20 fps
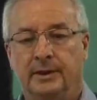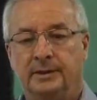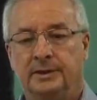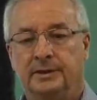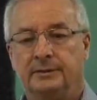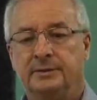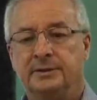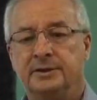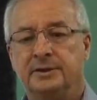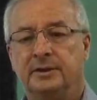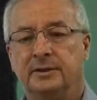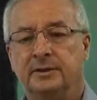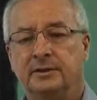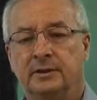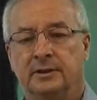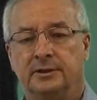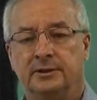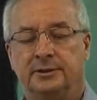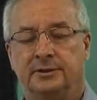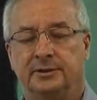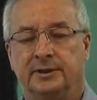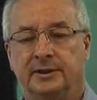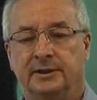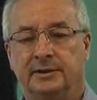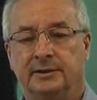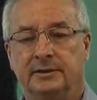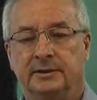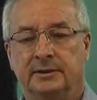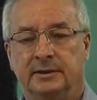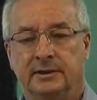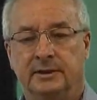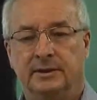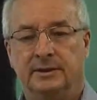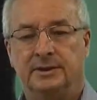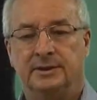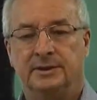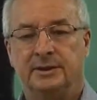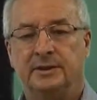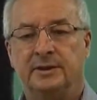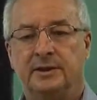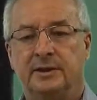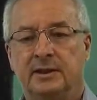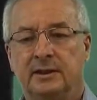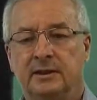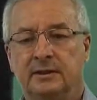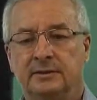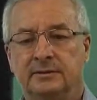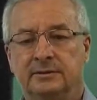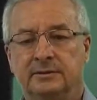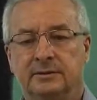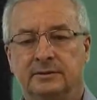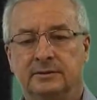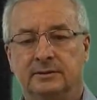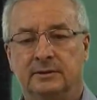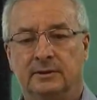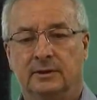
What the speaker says: There is another country, Southern Ireland,